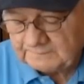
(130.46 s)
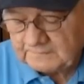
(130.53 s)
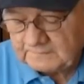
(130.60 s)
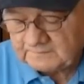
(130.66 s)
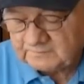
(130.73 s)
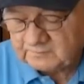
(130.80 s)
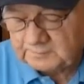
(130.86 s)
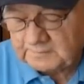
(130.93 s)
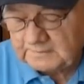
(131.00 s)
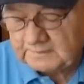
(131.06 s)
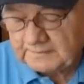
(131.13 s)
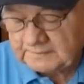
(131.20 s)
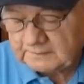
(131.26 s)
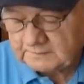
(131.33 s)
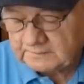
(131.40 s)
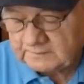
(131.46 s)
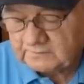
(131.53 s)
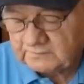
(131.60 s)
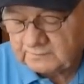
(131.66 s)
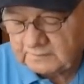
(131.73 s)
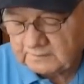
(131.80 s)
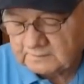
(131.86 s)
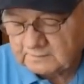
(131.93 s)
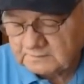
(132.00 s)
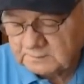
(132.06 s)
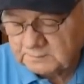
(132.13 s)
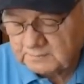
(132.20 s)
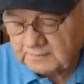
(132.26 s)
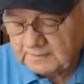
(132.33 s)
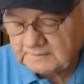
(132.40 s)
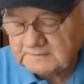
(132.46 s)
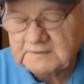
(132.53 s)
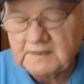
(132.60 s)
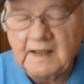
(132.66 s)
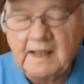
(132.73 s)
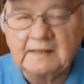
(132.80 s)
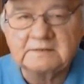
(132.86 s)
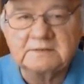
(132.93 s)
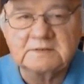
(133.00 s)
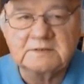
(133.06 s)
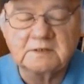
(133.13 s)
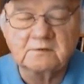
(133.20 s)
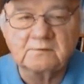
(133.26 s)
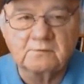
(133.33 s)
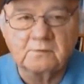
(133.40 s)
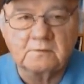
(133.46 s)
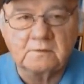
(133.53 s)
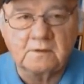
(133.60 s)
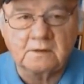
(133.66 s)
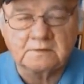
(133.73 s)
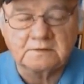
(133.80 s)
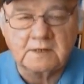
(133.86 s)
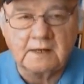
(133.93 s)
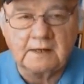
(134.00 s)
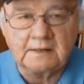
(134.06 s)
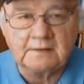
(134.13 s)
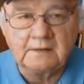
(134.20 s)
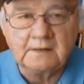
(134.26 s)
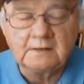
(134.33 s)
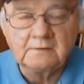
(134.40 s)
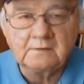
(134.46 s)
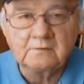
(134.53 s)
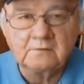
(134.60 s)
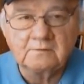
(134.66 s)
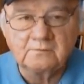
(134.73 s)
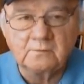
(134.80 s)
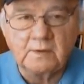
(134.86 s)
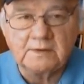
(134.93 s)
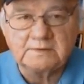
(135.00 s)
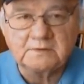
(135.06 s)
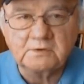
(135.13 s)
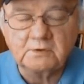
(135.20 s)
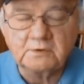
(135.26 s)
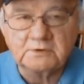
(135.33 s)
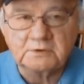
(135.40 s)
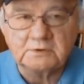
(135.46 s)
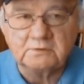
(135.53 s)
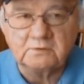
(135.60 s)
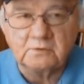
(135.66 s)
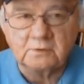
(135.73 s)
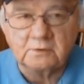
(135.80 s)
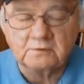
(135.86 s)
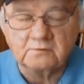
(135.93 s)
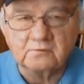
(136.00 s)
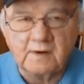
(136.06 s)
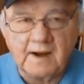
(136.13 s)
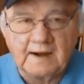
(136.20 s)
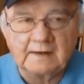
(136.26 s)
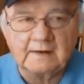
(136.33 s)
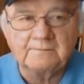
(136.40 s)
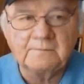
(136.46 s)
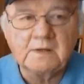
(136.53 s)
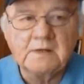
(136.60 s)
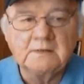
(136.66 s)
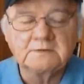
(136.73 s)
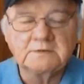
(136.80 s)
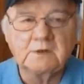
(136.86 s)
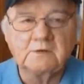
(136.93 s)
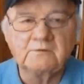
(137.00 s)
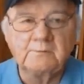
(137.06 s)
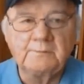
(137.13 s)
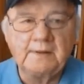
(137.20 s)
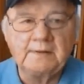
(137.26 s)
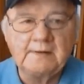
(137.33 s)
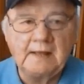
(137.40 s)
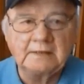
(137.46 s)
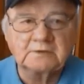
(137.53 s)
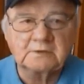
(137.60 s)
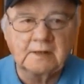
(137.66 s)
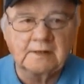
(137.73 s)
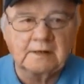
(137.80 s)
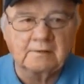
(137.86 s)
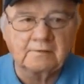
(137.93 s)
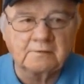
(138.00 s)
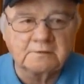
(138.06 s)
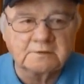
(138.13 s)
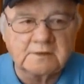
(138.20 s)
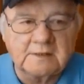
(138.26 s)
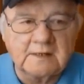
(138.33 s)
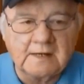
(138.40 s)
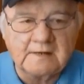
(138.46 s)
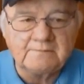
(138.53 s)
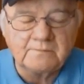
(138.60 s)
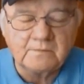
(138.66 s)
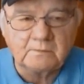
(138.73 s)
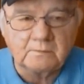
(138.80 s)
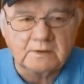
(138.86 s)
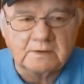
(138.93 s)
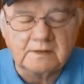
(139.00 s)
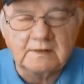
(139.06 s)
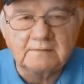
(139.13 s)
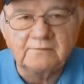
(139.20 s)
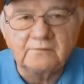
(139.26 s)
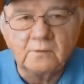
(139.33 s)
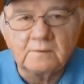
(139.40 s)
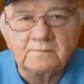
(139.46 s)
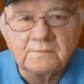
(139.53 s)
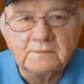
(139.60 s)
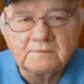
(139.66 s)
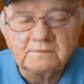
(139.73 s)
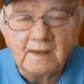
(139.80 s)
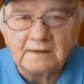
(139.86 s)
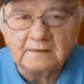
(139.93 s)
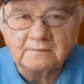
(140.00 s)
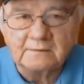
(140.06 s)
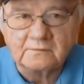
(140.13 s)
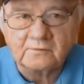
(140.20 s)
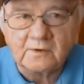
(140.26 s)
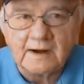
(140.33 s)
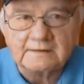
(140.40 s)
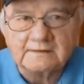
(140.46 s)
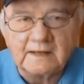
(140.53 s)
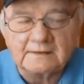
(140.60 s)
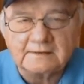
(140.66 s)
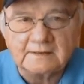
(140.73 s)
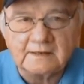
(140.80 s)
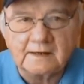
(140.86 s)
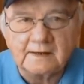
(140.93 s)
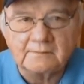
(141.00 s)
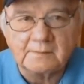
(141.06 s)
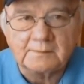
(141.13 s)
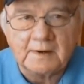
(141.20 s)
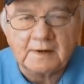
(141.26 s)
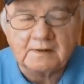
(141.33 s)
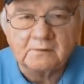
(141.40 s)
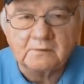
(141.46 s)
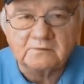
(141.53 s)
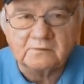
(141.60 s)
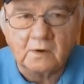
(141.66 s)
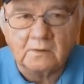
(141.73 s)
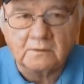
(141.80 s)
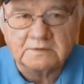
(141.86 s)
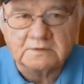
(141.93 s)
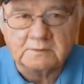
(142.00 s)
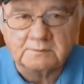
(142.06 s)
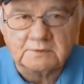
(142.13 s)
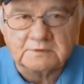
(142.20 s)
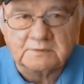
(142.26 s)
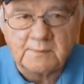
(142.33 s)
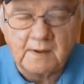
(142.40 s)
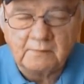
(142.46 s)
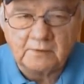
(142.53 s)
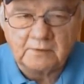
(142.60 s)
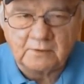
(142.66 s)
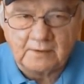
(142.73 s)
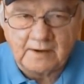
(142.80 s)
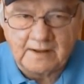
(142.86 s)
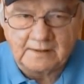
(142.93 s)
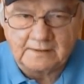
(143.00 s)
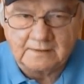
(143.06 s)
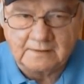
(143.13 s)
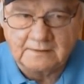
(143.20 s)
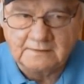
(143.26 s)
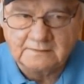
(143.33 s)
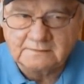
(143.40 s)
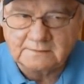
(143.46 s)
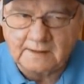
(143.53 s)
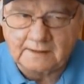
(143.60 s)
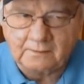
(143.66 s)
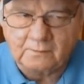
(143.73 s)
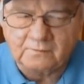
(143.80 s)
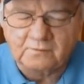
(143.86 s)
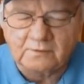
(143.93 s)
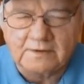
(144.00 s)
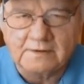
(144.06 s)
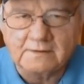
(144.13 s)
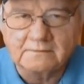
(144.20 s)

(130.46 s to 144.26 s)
The speed leader in this field, sprinting at six furlongs on Turfway's cushioned dirt track. So from Penn National on a Thursday night, Rick Needham 4. Dayatthetrack.com at the track.com. Reminding you as always to please bet with your head, not over it.